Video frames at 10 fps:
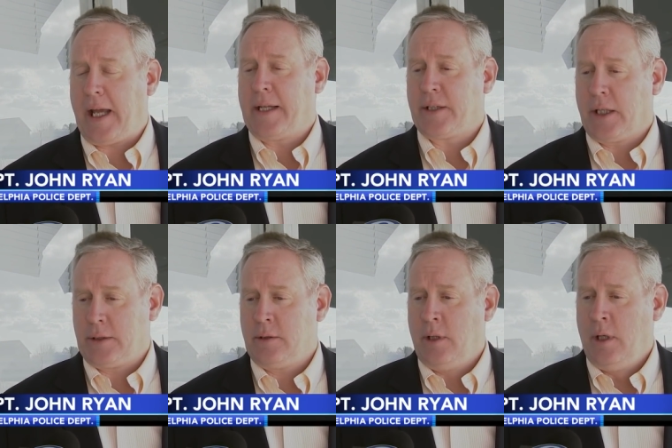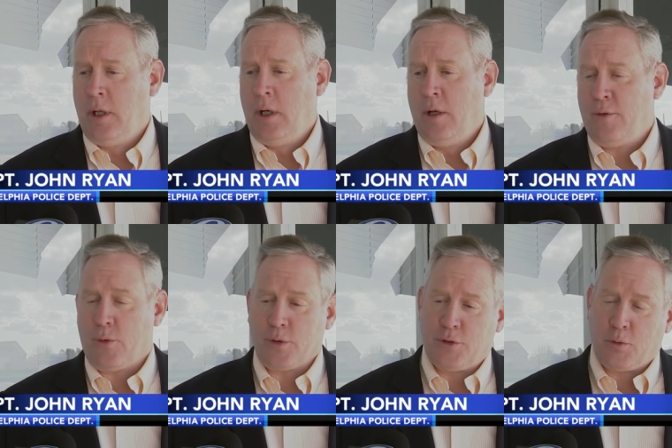handgun
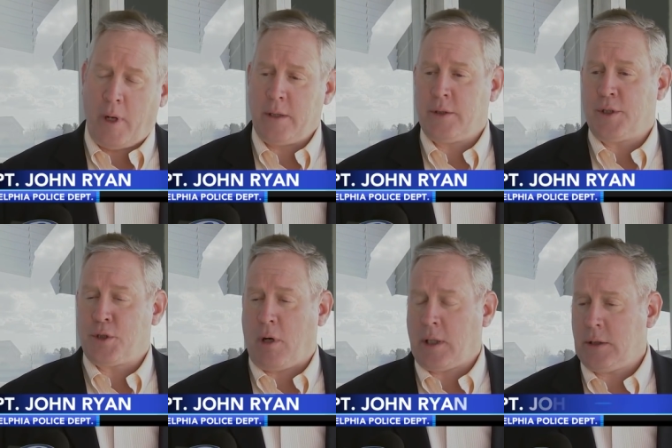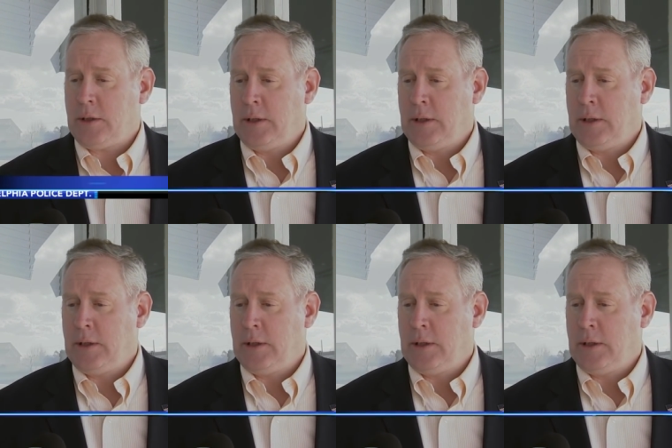forced his way under the truck.